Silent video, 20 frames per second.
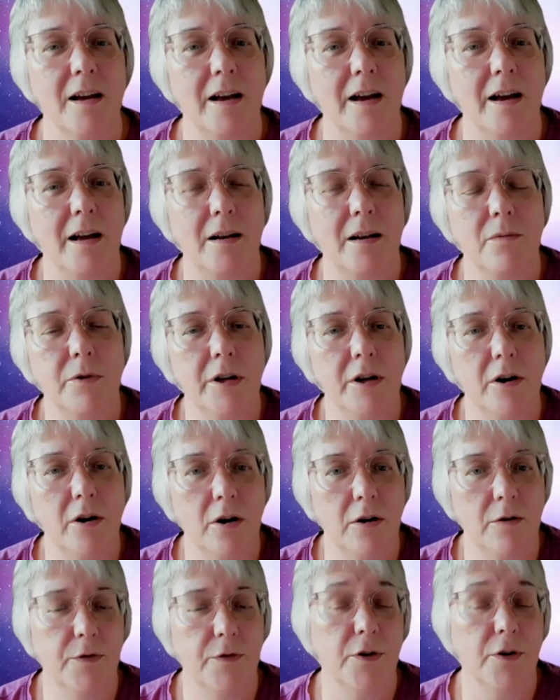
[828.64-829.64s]
And we
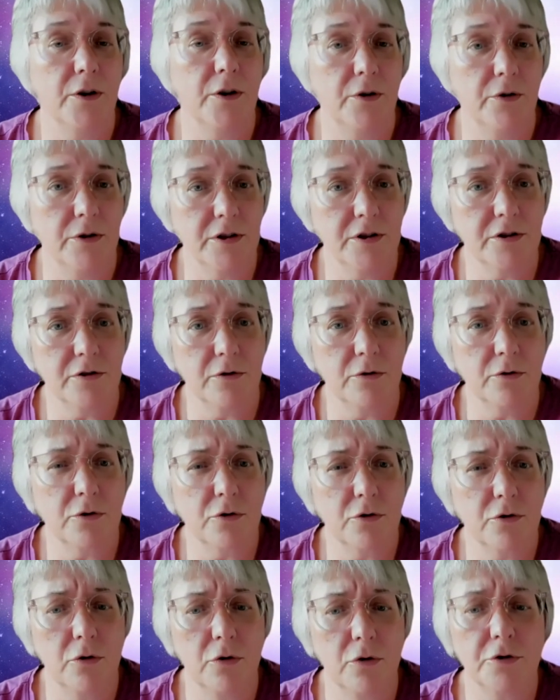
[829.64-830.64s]
offer the crystal
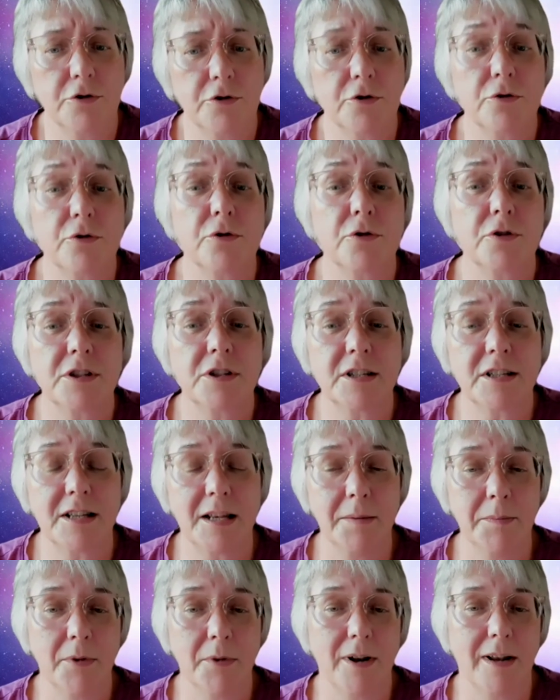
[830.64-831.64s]
tools to
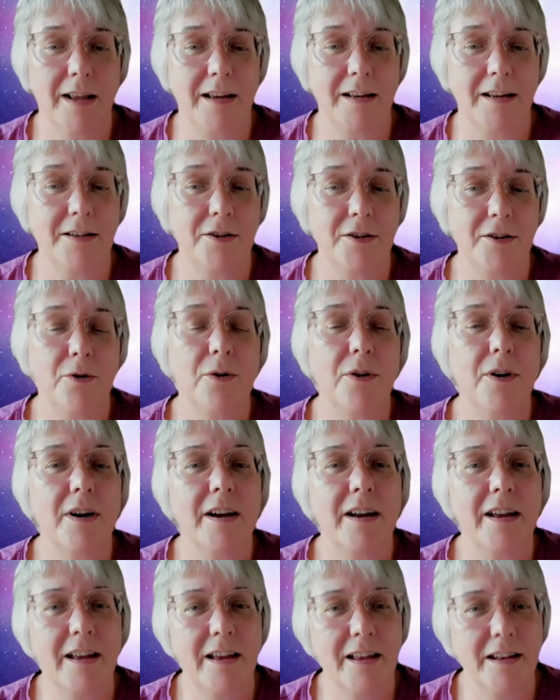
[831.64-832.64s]
stimulate your
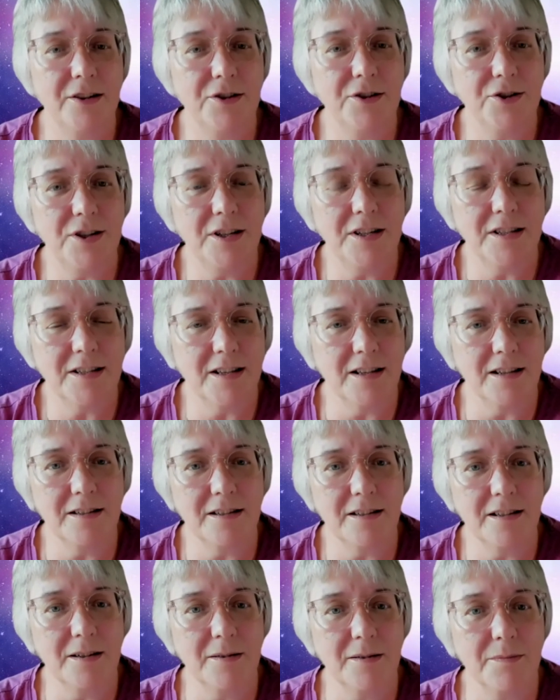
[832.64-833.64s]
energy
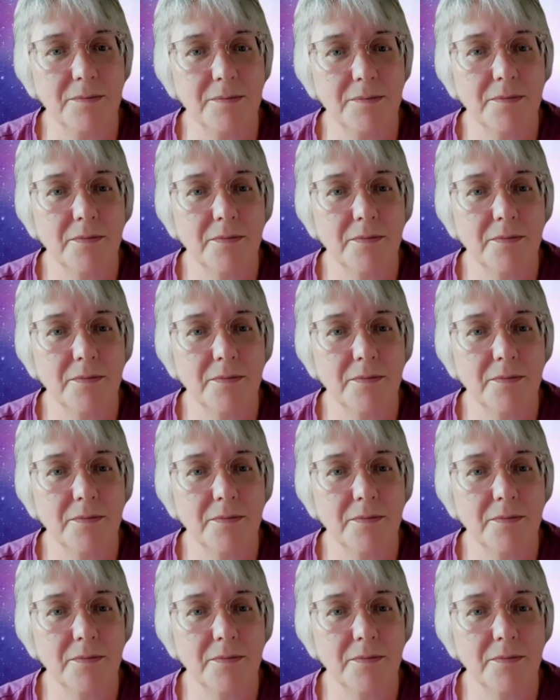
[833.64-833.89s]
system.